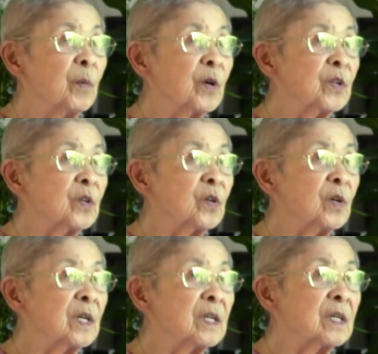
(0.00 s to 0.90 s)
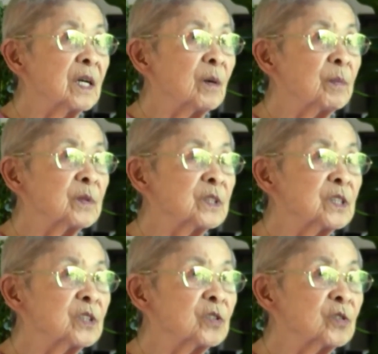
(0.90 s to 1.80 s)
brother and a couple of
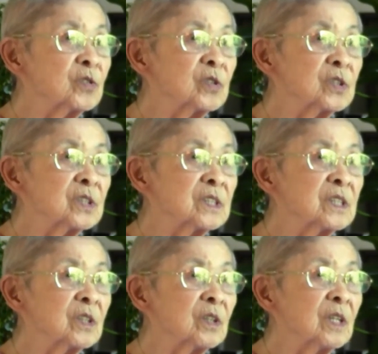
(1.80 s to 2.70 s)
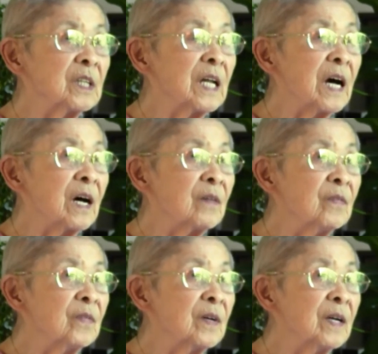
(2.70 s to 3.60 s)
sisters still alive,